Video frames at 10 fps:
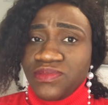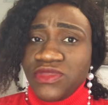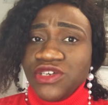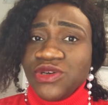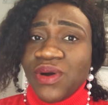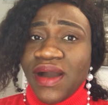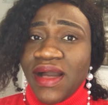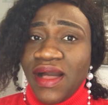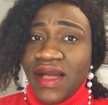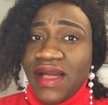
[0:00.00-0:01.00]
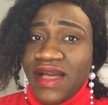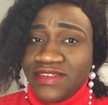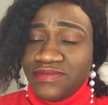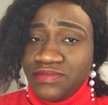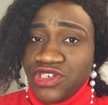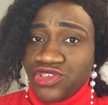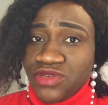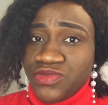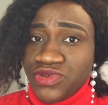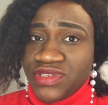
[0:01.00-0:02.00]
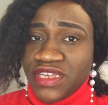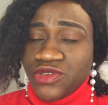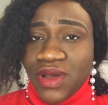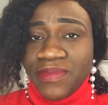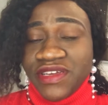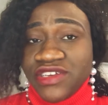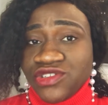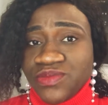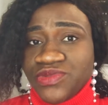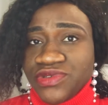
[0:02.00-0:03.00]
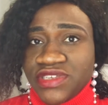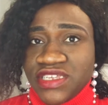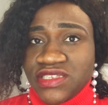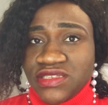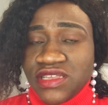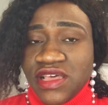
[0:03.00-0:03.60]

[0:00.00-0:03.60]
your admission process or application process